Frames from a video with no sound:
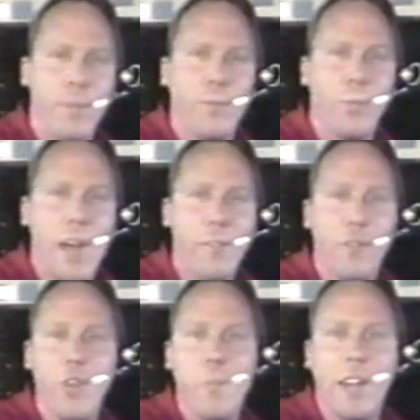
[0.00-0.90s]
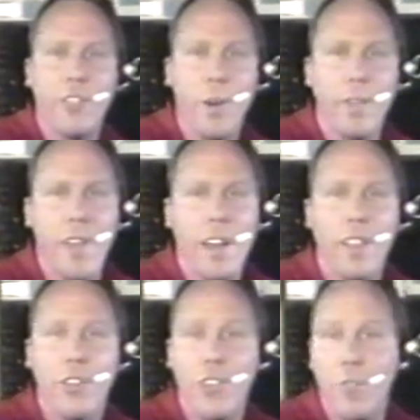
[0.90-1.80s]
We have a few minutes here at the end of
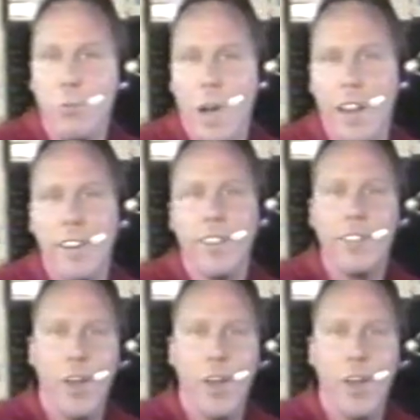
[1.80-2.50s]
the shift where I'd like to